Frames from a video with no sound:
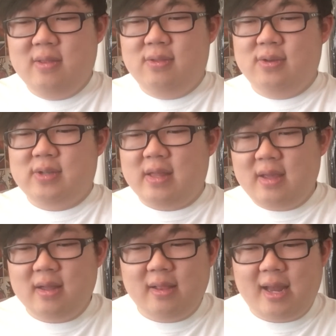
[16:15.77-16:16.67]
there's I
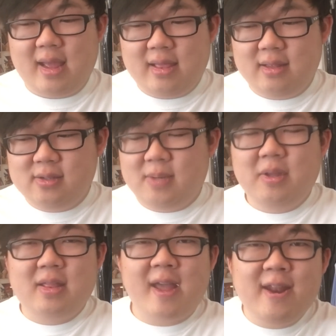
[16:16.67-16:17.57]
think a lot there's
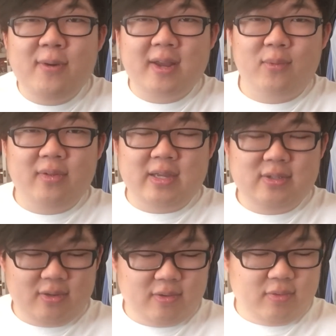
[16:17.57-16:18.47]
something that anyone can relate
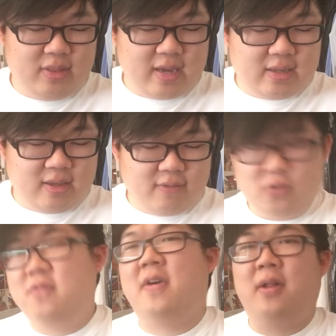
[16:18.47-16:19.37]
to with the idea
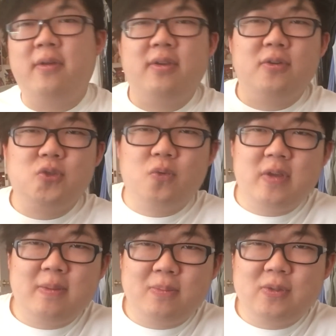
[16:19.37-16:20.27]
of following your
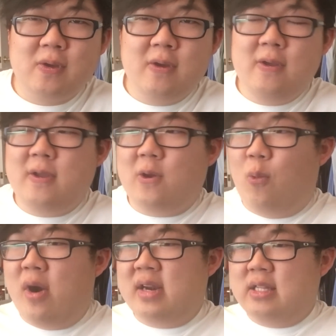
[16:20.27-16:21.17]
dreams, you know,
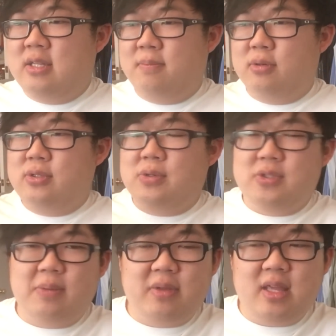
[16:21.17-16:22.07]
wanting to pursue
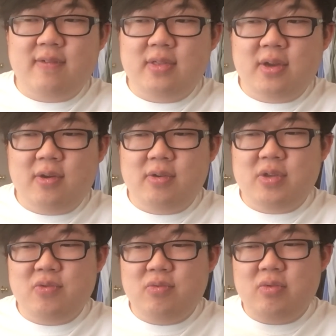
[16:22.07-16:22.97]
something even though
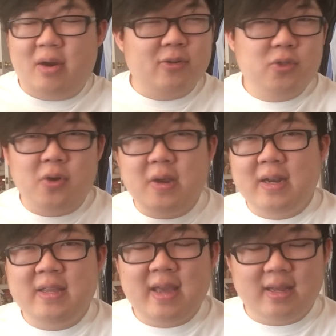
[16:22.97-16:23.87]
you aren't sure you're
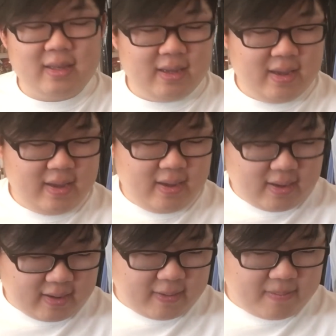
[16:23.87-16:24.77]
going to get it
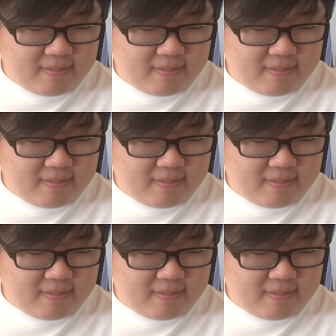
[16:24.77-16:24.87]
uh,